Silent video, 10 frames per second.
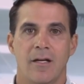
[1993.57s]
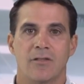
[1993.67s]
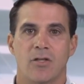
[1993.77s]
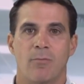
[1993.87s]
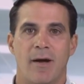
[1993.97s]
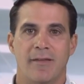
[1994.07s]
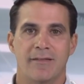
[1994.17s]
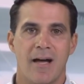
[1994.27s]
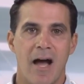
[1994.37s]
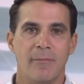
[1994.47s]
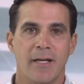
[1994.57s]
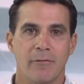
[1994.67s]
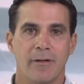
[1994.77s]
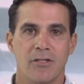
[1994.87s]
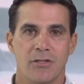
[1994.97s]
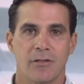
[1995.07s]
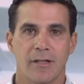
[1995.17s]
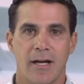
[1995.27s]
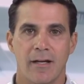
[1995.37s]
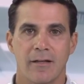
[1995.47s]
So by the time they reach your
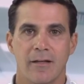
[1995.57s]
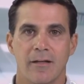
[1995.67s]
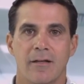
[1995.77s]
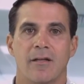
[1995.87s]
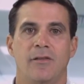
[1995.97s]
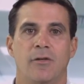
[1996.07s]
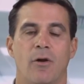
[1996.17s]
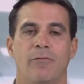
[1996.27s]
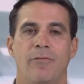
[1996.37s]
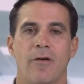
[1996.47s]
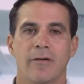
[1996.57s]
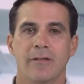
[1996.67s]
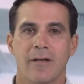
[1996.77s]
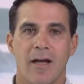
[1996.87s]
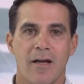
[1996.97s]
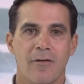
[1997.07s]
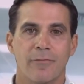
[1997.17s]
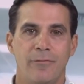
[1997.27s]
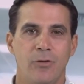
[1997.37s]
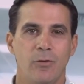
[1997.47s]
gut, there are very
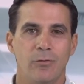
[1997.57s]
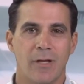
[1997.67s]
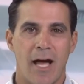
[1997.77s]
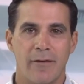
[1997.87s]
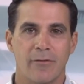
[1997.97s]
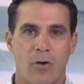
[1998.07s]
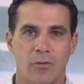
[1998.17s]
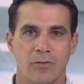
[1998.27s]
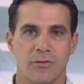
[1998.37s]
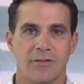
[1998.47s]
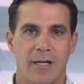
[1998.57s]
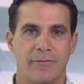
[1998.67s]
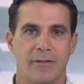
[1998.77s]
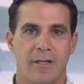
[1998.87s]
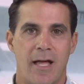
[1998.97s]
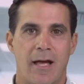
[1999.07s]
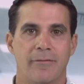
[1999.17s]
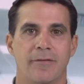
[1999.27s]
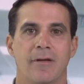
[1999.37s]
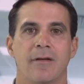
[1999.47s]
few live cultures left
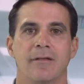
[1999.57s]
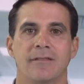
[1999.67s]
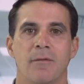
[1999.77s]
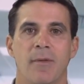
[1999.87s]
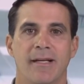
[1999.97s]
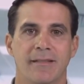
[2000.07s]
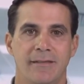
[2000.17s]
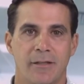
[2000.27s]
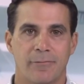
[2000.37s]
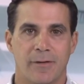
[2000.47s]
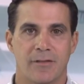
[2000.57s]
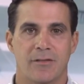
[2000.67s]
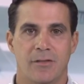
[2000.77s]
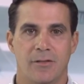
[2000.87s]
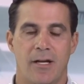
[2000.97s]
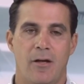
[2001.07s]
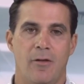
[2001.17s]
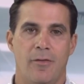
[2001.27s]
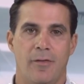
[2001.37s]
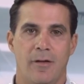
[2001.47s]
alive to make a difference to your
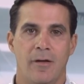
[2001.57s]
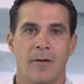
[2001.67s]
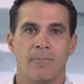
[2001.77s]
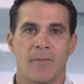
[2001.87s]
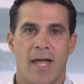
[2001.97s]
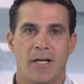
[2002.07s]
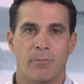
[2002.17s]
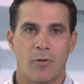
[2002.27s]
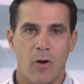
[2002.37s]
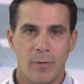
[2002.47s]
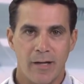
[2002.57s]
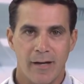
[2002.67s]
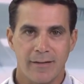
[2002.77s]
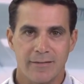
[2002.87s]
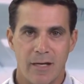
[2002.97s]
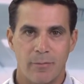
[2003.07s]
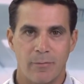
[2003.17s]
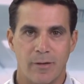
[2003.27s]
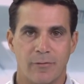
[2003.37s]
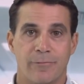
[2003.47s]
health. And a probiotic
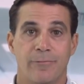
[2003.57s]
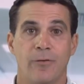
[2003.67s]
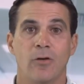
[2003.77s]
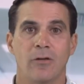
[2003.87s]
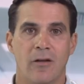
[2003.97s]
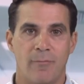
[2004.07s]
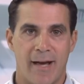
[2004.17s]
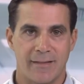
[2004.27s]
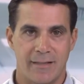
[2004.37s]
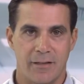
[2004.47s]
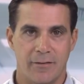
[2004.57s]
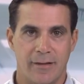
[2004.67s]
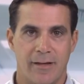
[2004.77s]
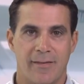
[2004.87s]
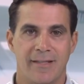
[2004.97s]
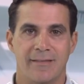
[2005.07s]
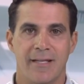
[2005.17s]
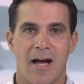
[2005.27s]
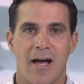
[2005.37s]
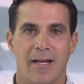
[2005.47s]
supplement full of bacteria that
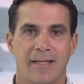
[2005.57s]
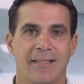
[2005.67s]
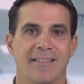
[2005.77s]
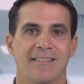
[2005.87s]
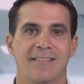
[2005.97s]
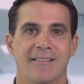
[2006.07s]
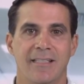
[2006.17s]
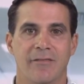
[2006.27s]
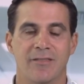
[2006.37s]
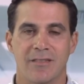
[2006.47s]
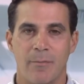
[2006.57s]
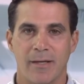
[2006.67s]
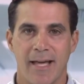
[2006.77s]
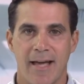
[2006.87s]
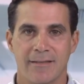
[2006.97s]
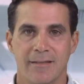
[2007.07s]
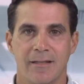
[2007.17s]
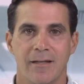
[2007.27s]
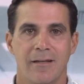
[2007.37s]
die in a sea of stomach acid